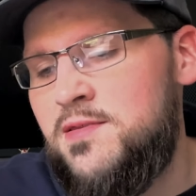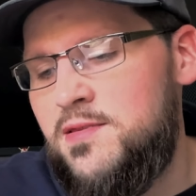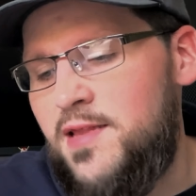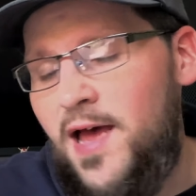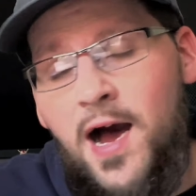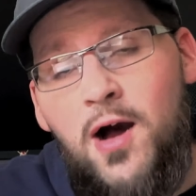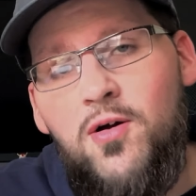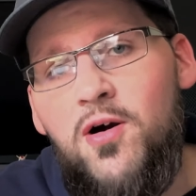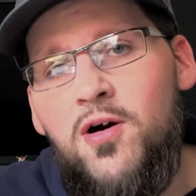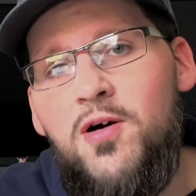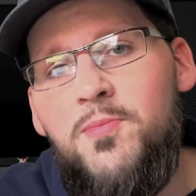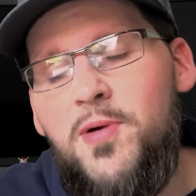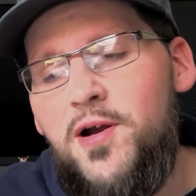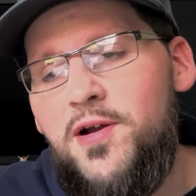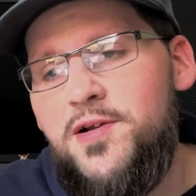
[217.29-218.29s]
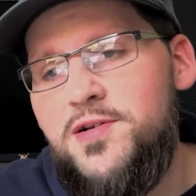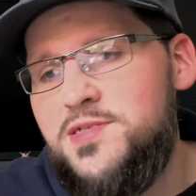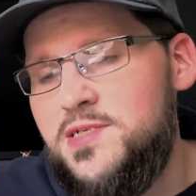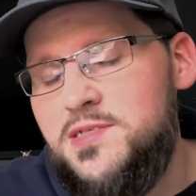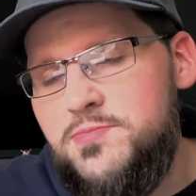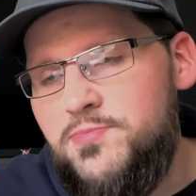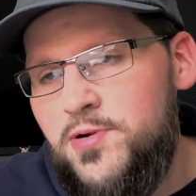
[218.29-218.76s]
alcohol markers,
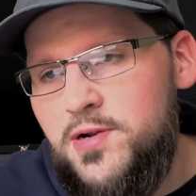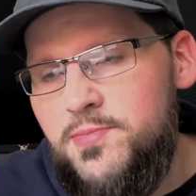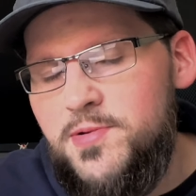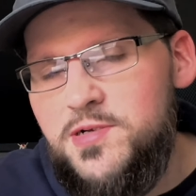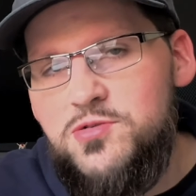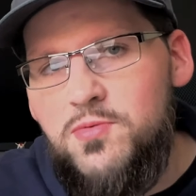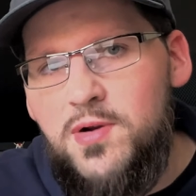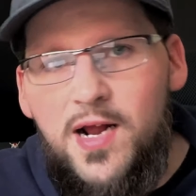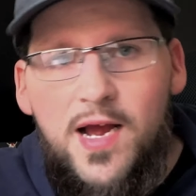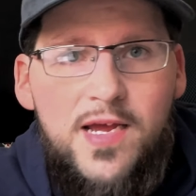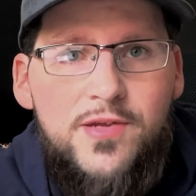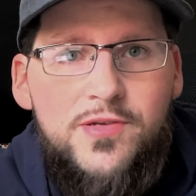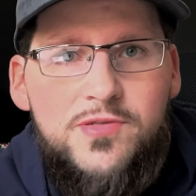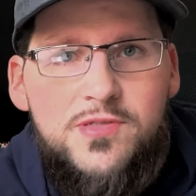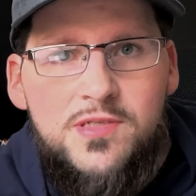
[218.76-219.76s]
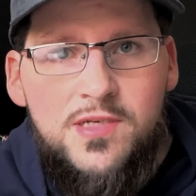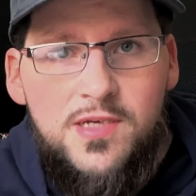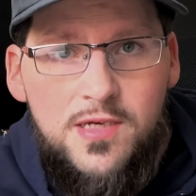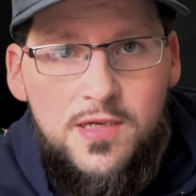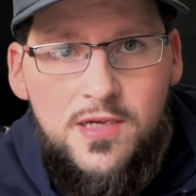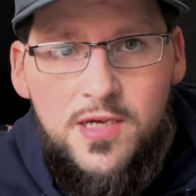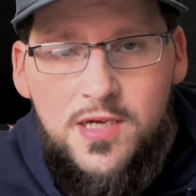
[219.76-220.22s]
it's pretty much what I use to
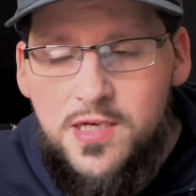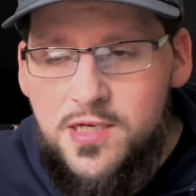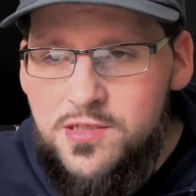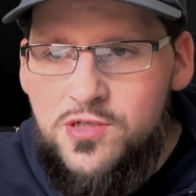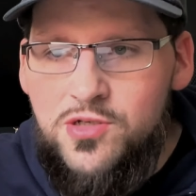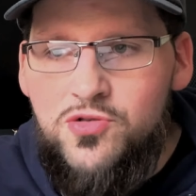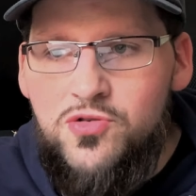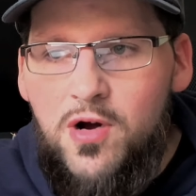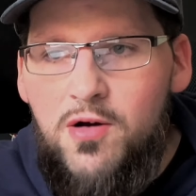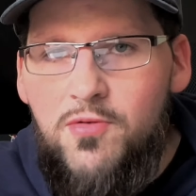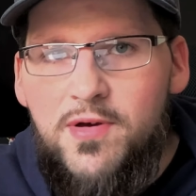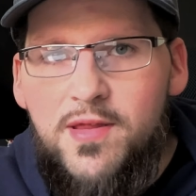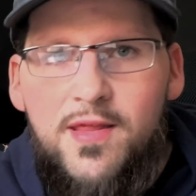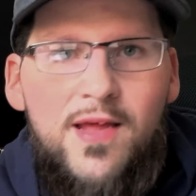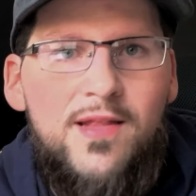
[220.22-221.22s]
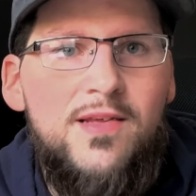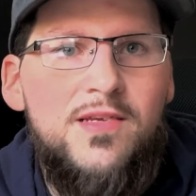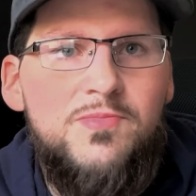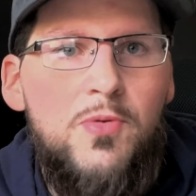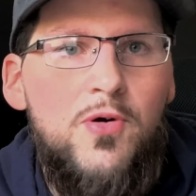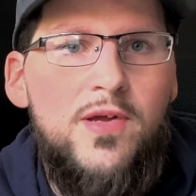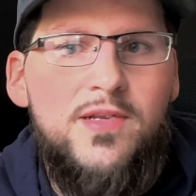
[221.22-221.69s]
draw with at this
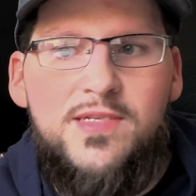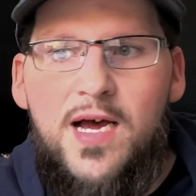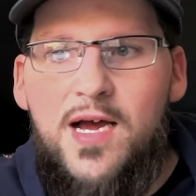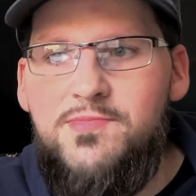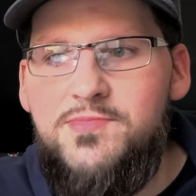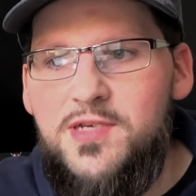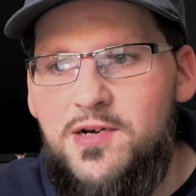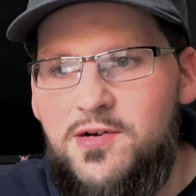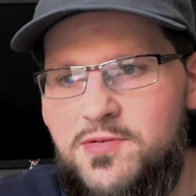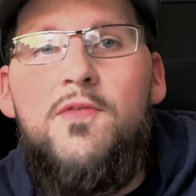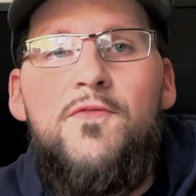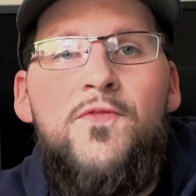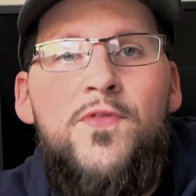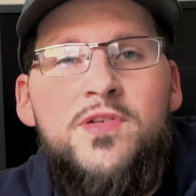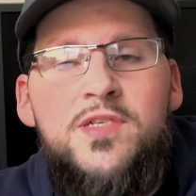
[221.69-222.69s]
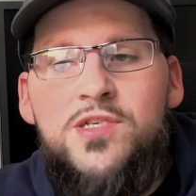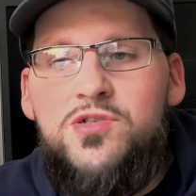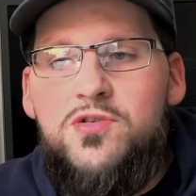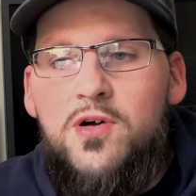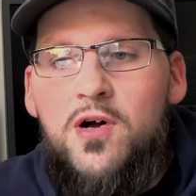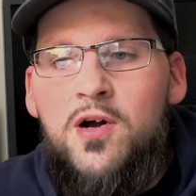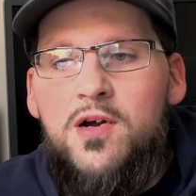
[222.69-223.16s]
point in time. So for
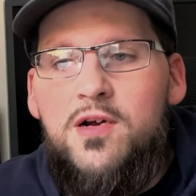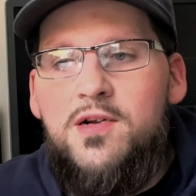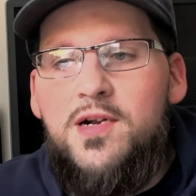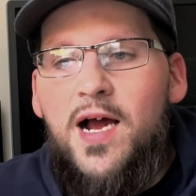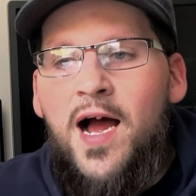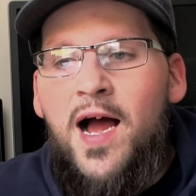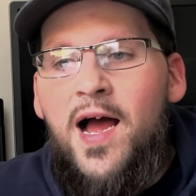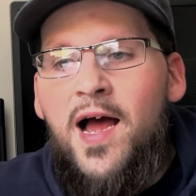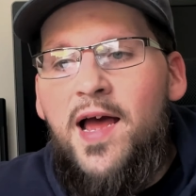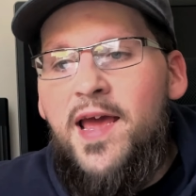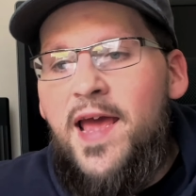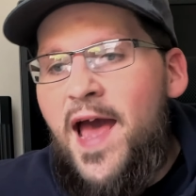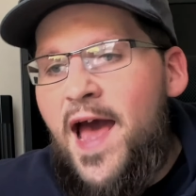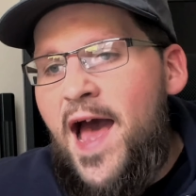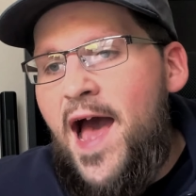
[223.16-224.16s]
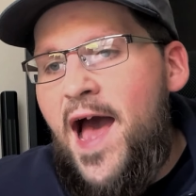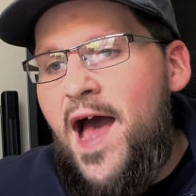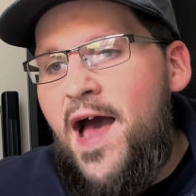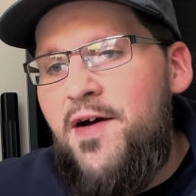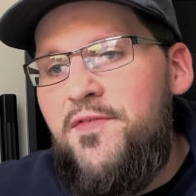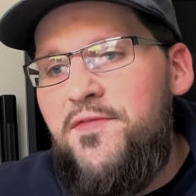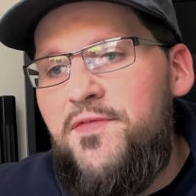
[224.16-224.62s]
digital art, I
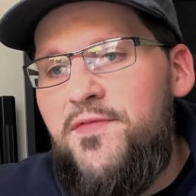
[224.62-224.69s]
have